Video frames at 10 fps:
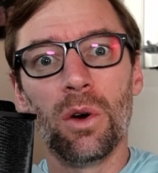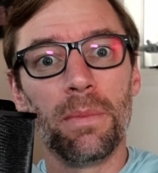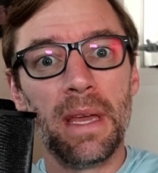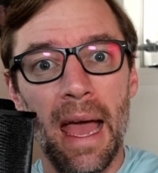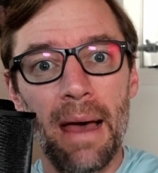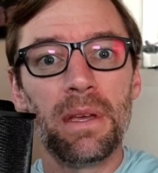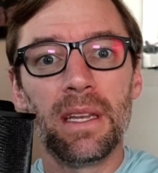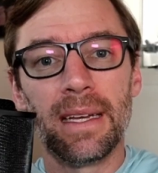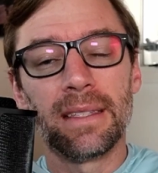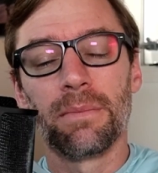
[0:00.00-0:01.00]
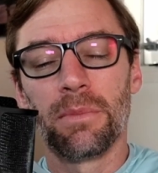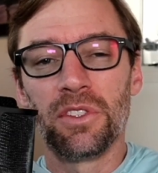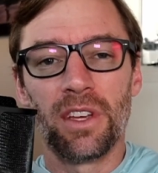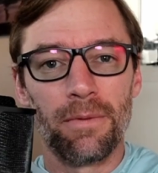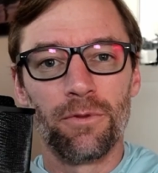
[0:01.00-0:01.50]
I'll be happy to get
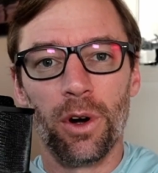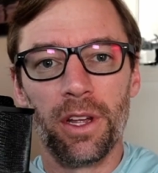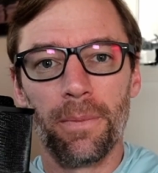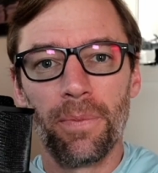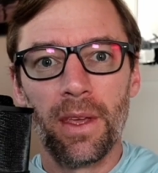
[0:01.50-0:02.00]
something set up for you.